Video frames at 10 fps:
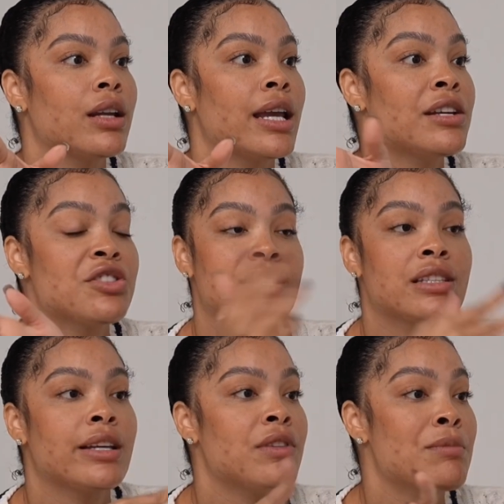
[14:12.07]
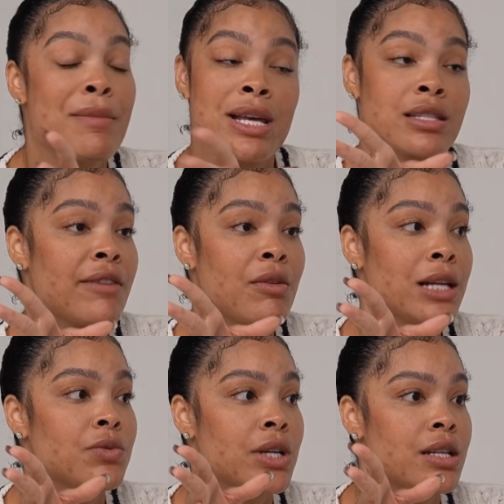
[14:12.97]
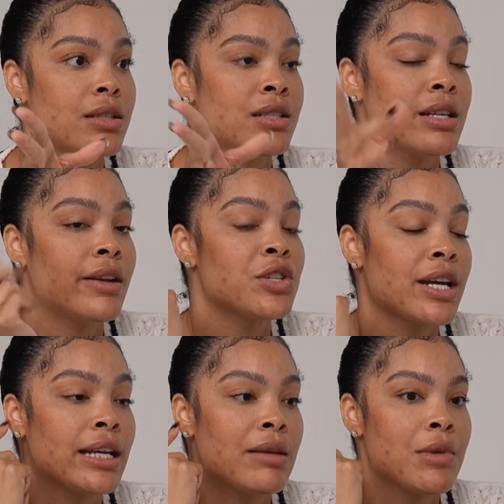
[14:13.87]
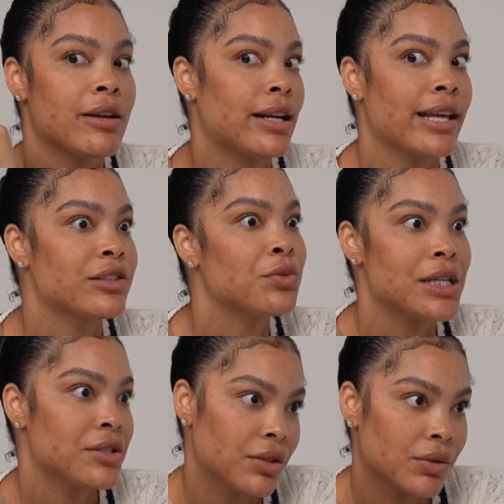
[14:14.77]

and just lived my best life in my 20s instead of trying to get married at like 22.